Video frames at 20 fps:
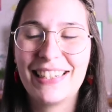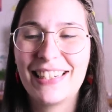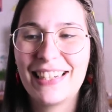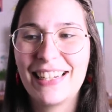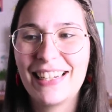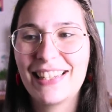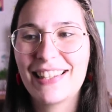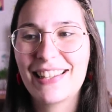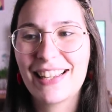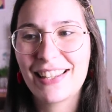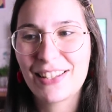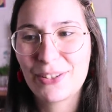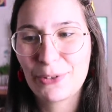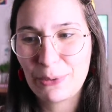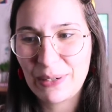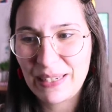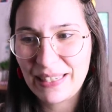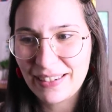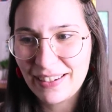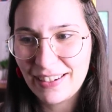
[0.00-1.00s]
She's a
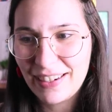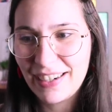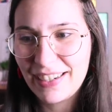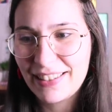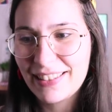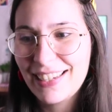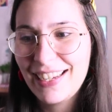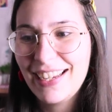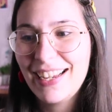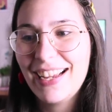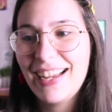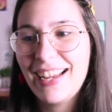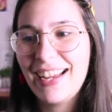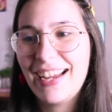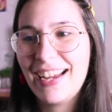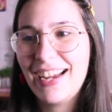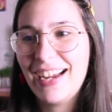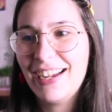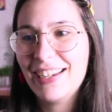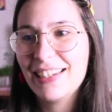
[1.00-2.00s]
sweetheart
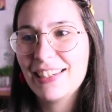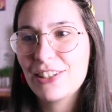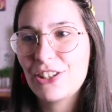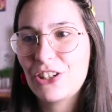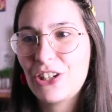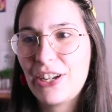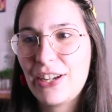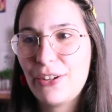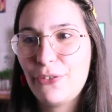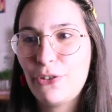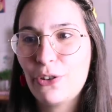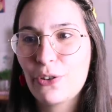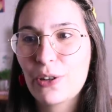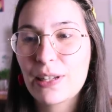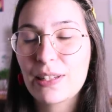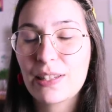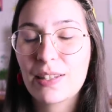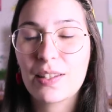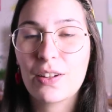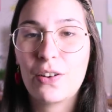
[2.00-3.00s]
and she
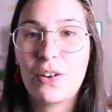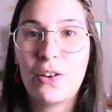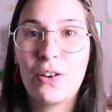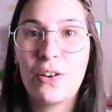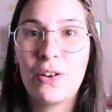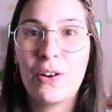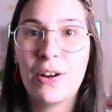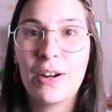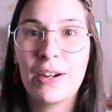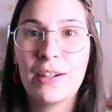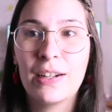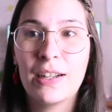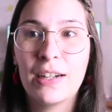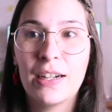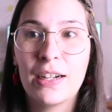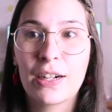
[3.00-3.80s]
focuses on